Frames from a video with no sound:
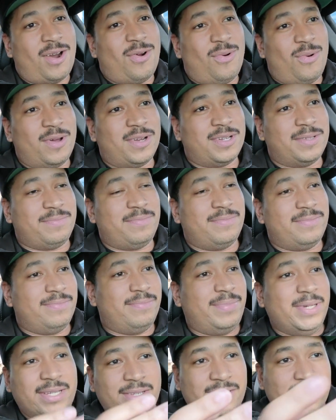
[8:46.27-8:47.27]
I don't want to
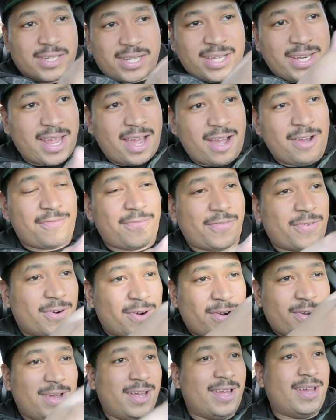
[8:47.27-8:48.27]
be looking out
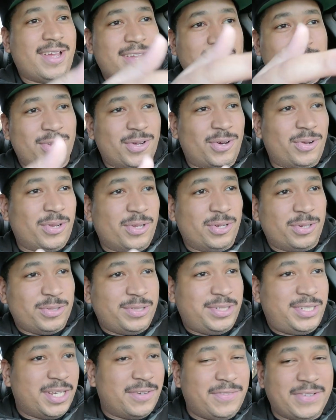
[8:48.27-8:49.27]
for, little
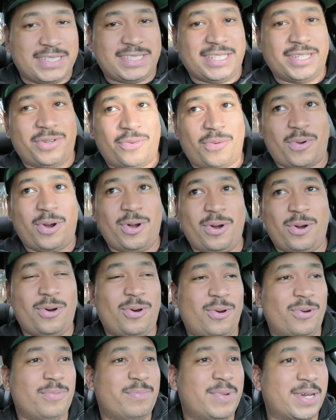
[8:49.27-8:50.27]
divots in the
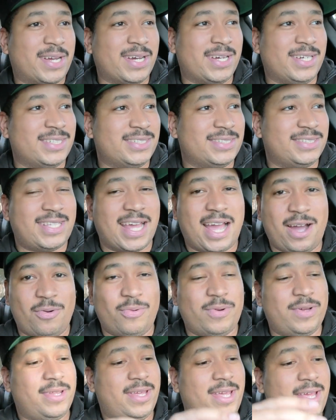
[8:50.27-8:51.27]
road, because
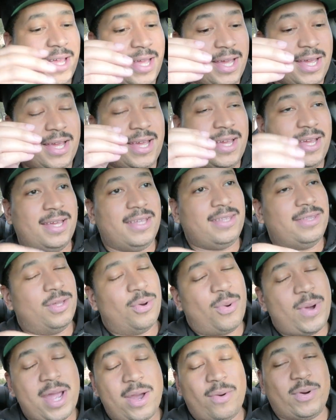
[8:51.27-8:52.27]

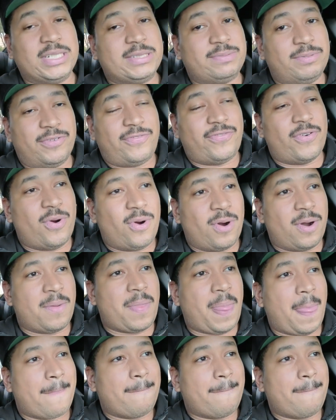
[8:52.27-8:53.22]
the way it was before,